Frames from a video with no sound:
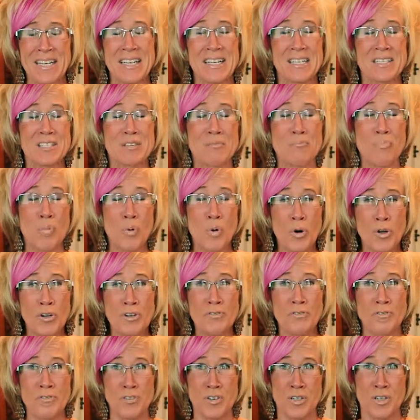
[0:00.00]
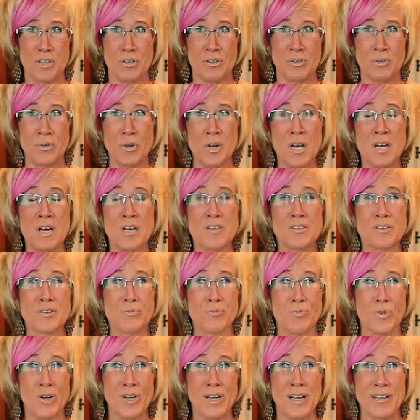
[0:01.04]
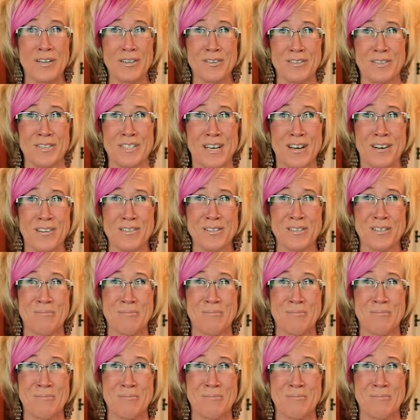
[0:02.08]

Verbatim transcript: It's important for you to work on yourself